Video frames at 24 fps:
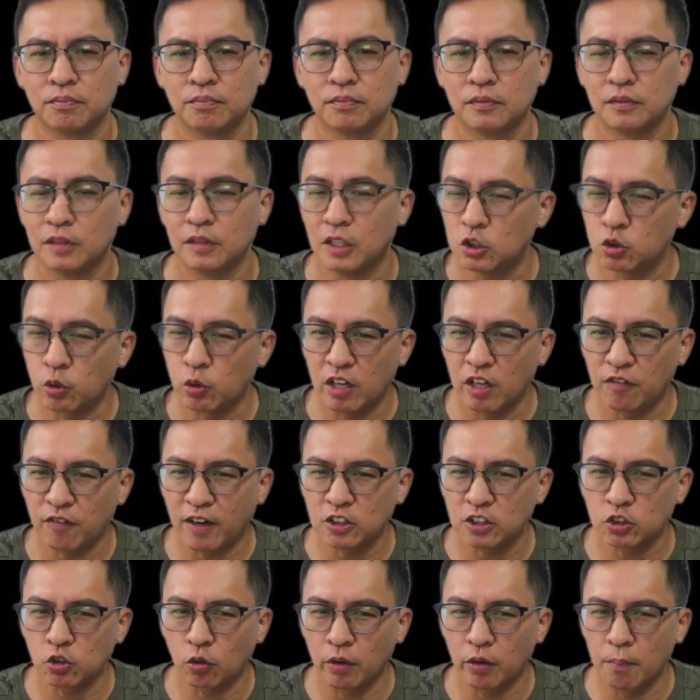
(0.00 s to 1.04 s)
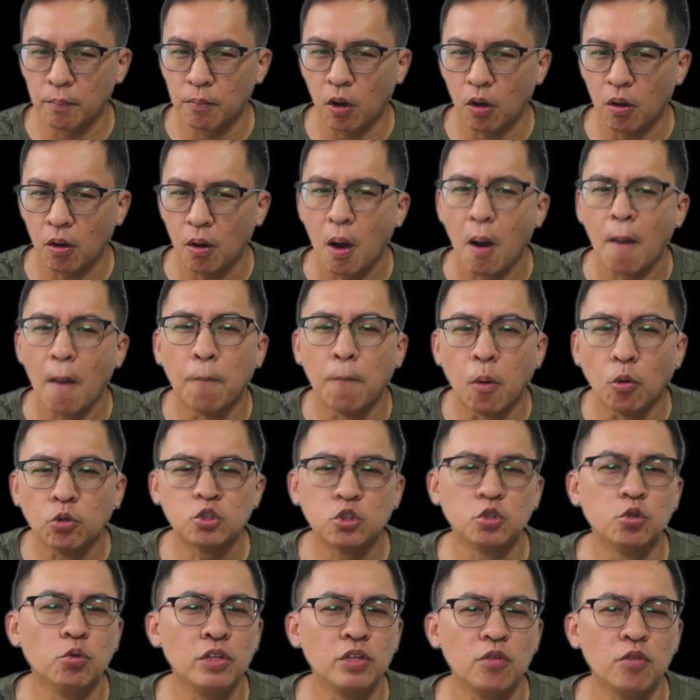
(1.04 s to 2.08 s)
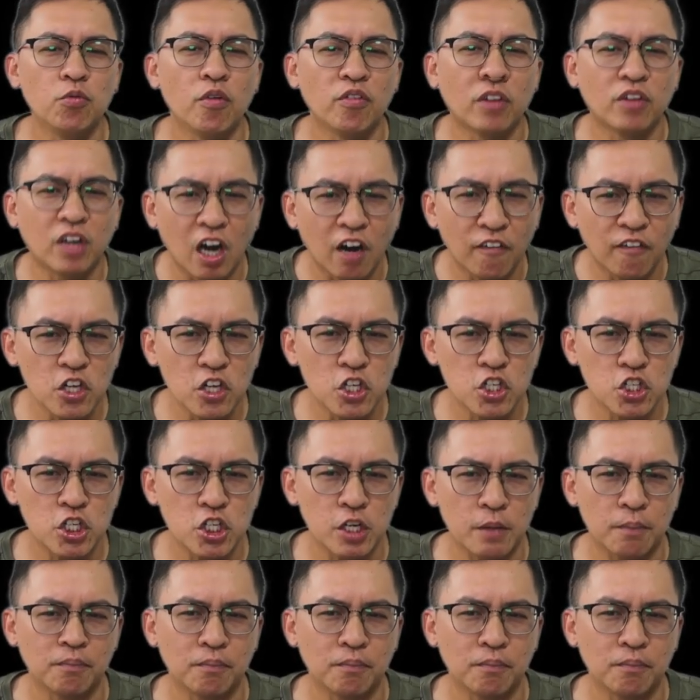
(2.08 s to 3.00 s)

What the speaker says: This 25-story block boasts unit with curvy-shaped